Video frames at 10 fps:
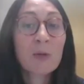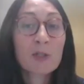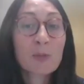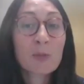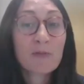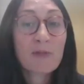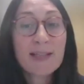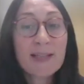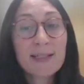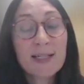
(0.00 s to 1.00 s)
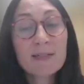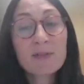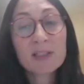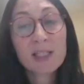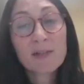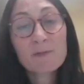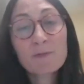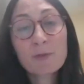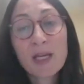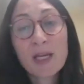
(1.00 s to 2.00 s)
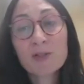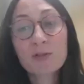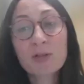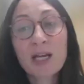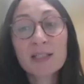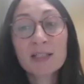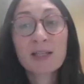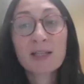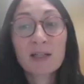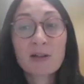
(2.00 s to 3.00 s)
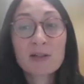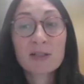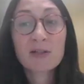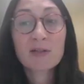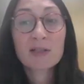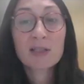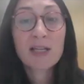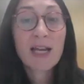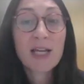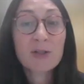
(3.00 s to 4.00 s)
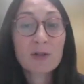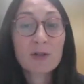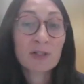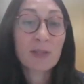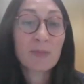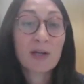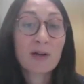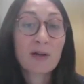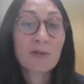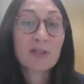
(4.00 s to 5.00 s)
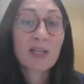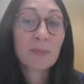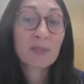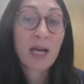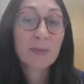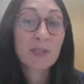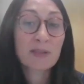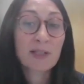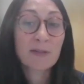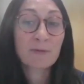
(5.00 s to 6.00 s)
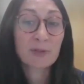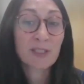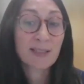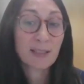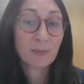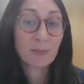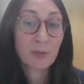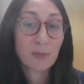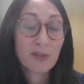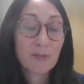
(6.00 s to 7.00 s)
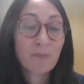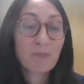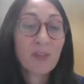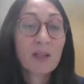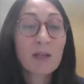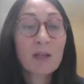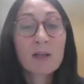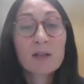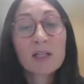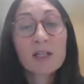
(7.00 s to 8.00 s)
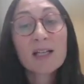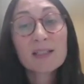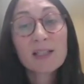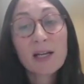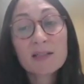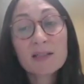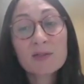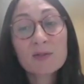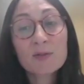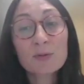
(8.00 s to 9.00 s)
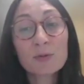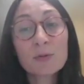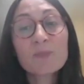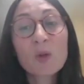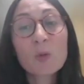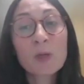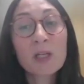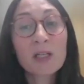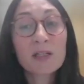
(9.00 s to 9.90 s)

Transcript: which provides a relevant information guiding diagnostic consideration on the myoclonus subtypes and therefore the syndromes. Regarding axis 2, we